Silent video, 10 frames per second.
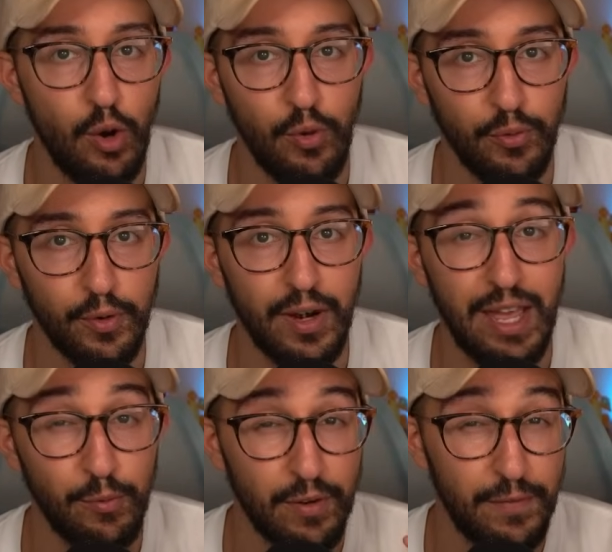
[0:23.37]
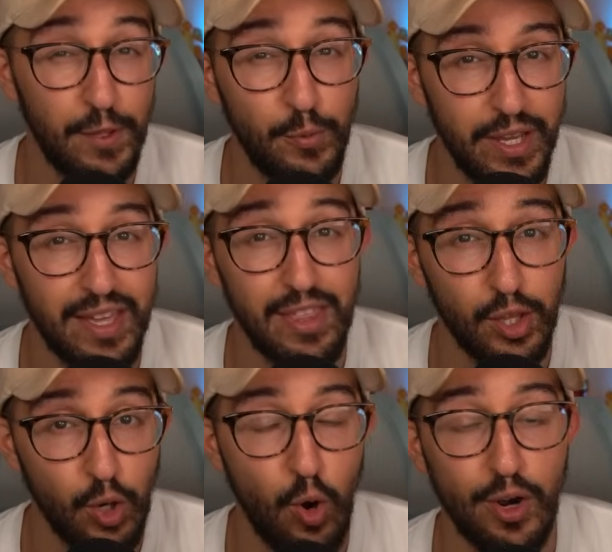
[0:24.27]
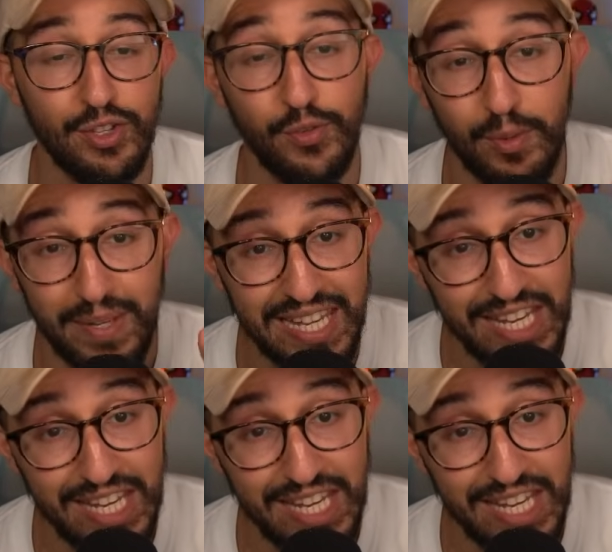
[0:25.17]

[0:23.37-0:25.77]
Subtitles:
over and reviewing the cards from